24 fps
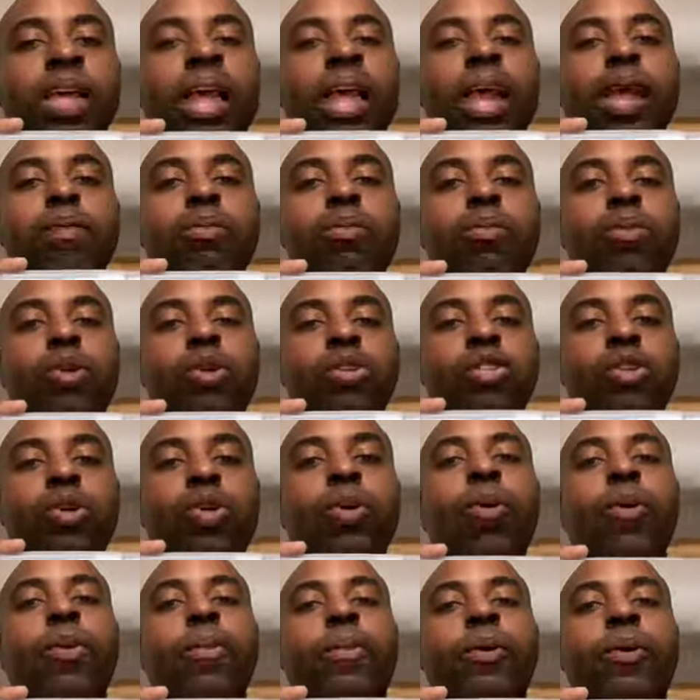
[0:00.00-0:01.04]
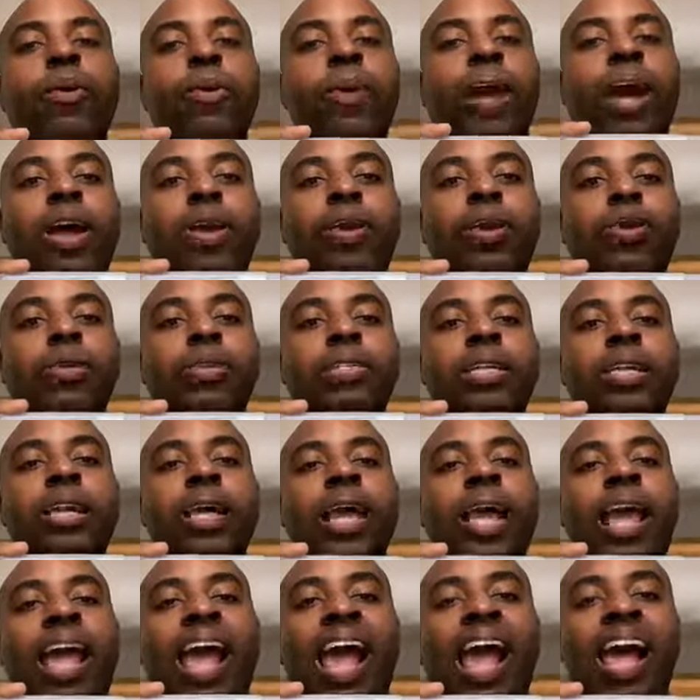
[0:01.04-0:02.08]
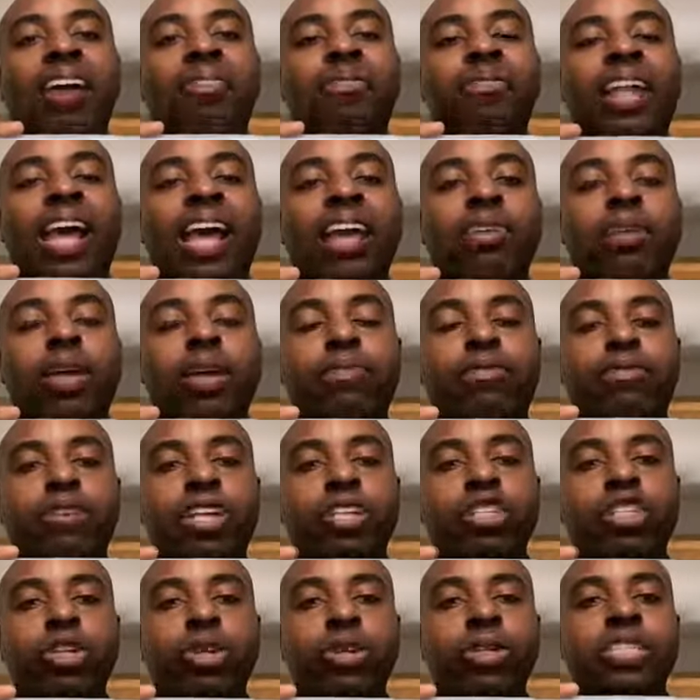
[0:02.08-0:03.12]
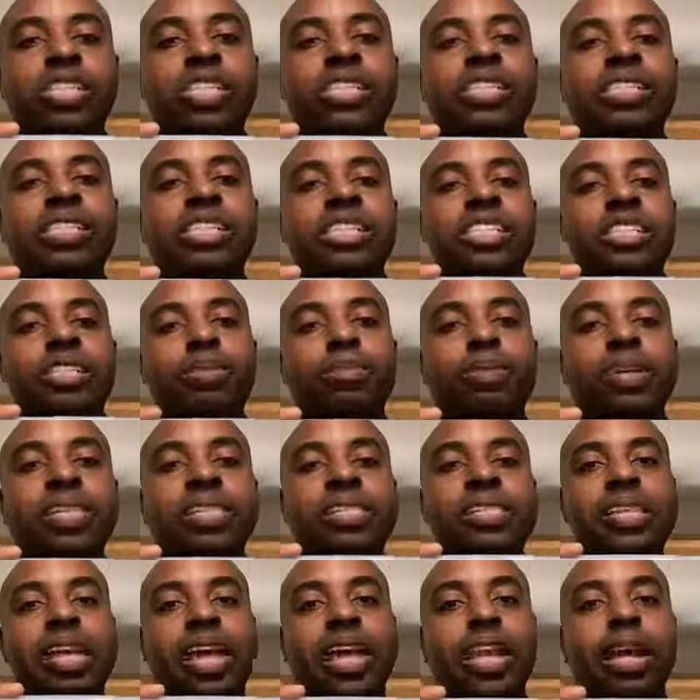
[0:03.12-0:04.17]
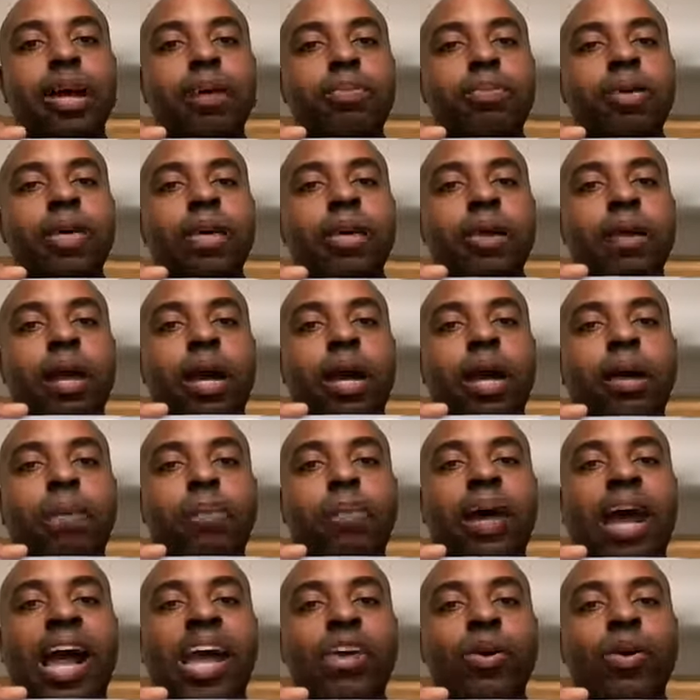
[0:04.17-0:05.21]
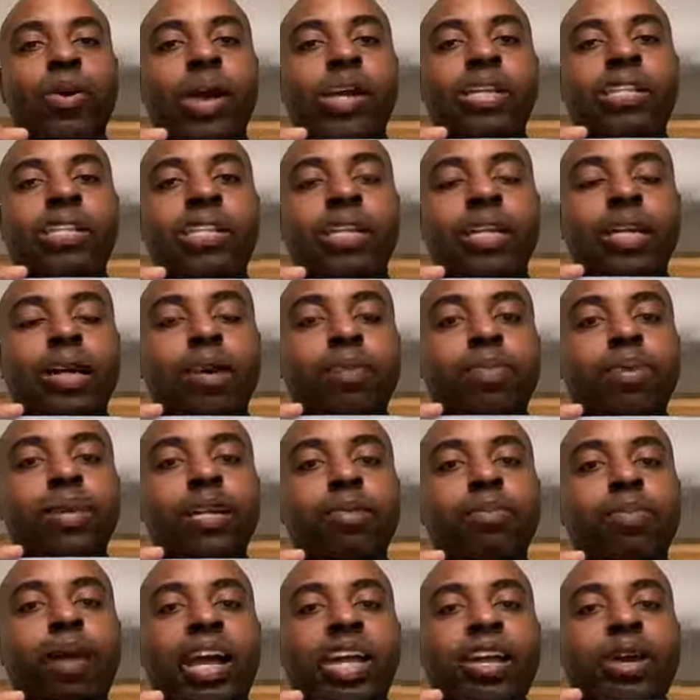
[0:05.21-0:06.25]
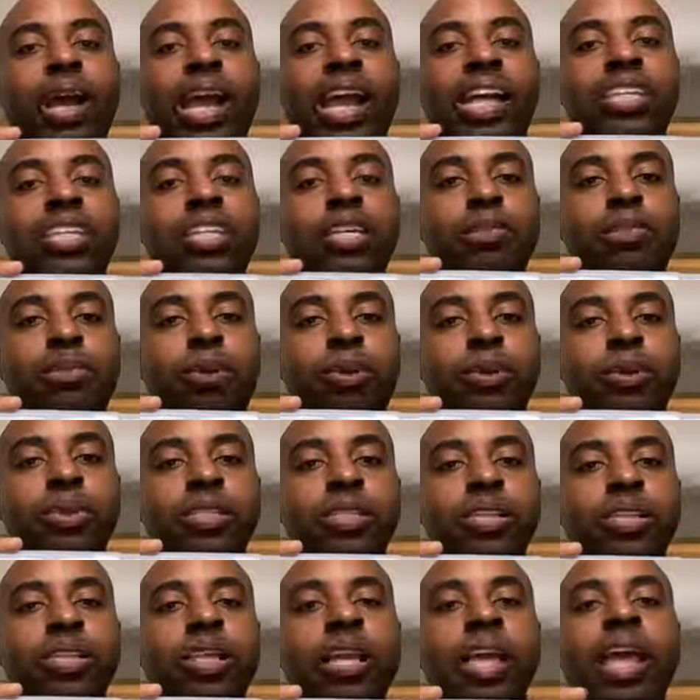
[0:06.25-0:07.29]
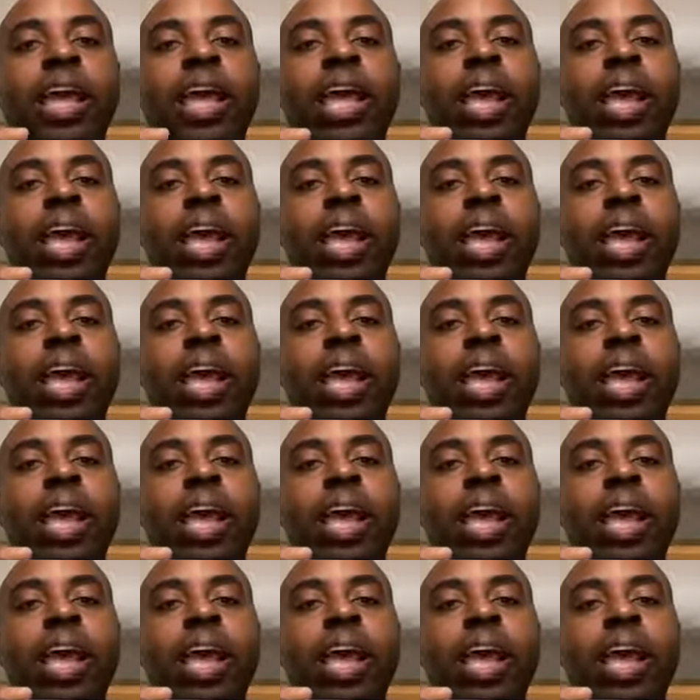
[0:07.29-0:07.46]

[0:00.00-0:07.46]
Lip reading: And most corporate routers have that feature. Just needs to be set up by your IT company, by your IT person.